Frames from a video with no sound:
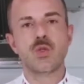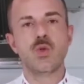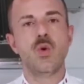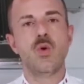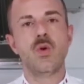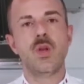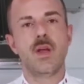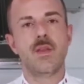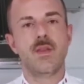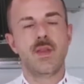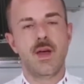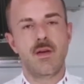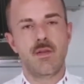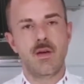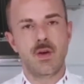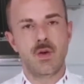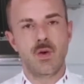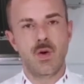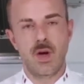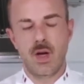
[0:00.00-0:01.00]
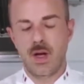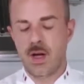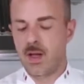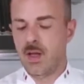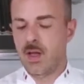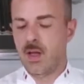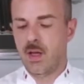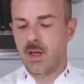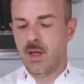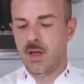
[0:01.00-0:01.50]
in the farming
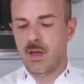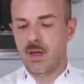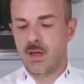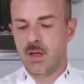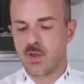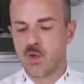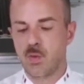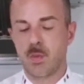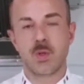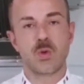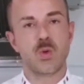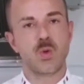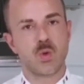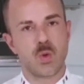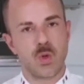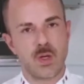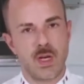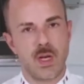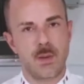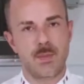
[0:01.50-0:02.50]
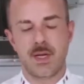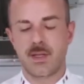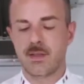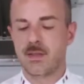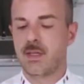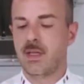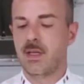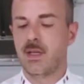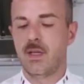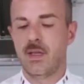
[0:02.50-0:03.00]
areas,
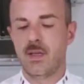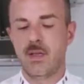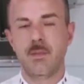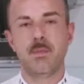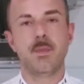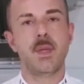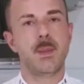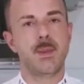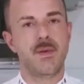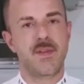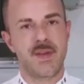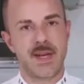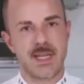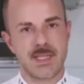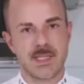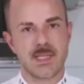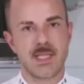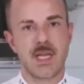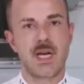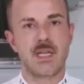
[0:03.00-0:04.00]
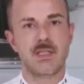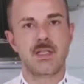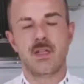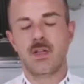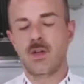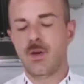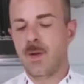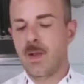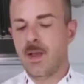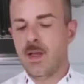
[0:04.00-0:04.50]
where the
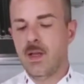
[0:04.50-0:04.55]
farmers,